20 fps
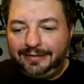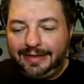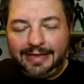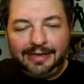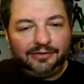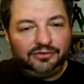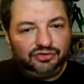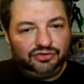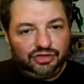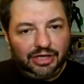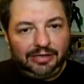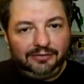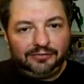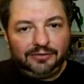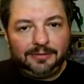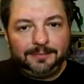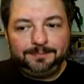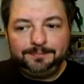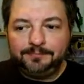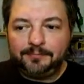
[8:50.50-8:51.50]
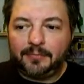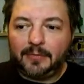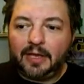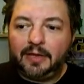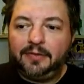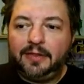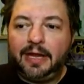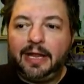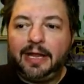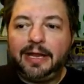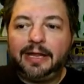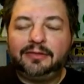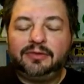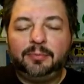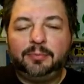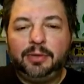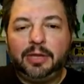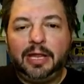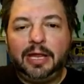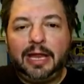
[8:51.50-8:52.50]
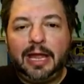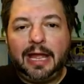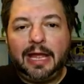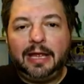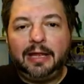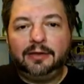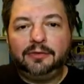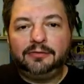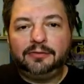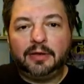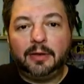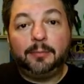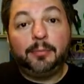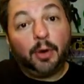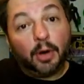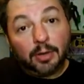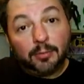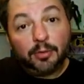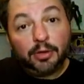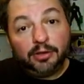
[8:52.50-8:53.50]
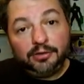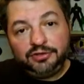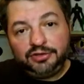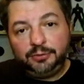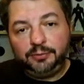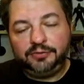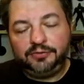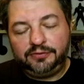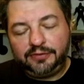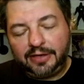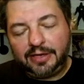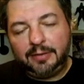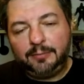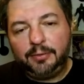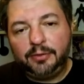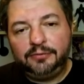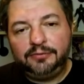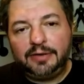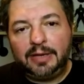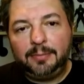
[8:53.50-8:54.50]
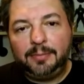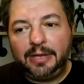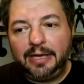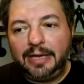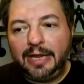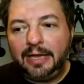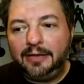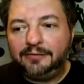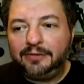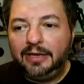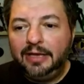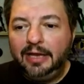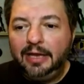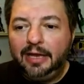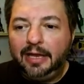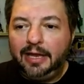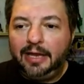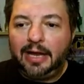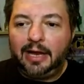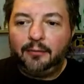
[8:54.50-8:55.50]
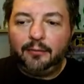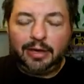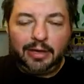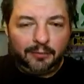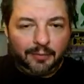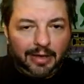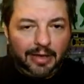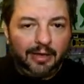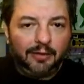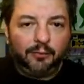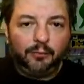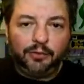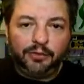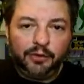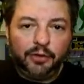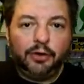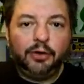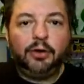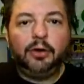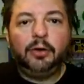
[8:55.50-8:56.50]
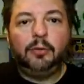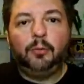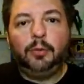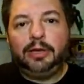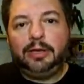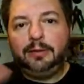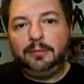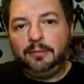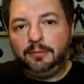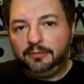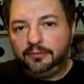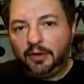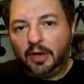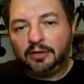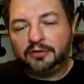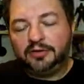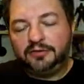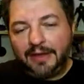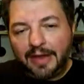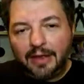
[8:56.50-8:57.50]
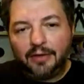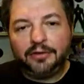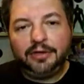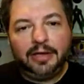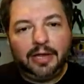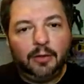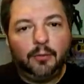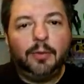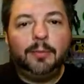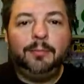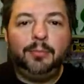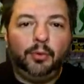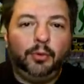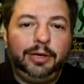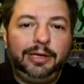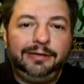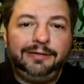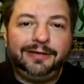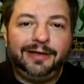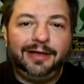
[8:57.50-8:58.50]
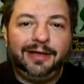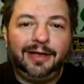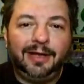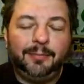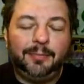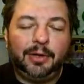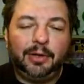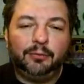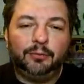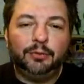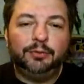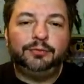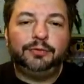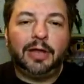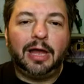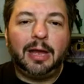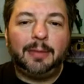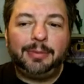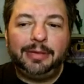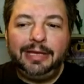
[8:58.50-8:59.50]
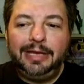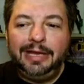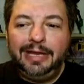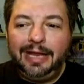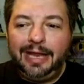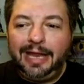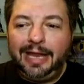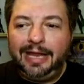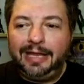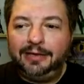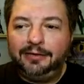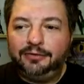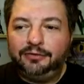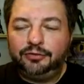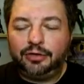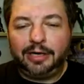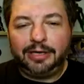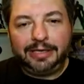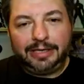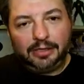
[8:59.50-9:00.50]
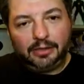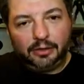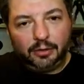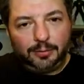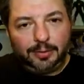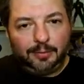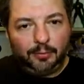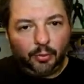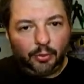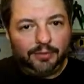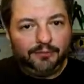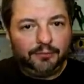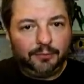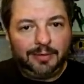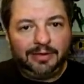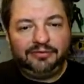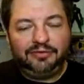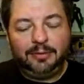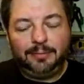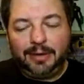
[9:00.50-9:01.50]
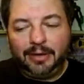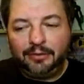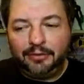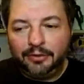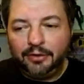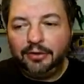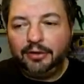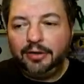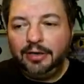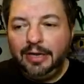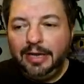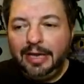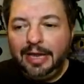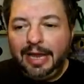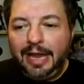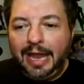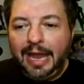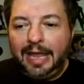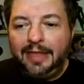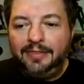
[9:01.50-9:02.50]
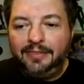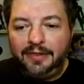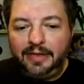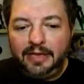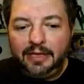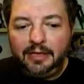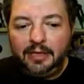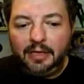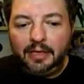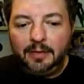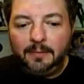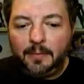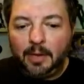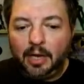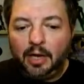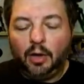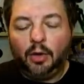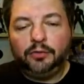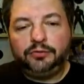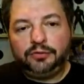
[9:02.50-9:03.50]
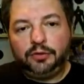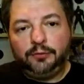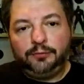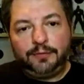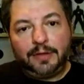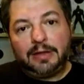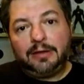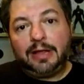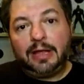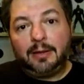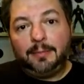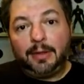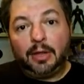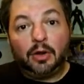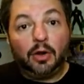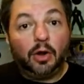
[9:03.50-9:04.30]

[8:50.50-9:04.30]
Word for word: that as jason and then i got to play as uh, barbara she was the second person i played as and i ran around with her went and talked to talia at one point uh, up on a rooftop and tried to get a little bit more information about her and then um, i also found out about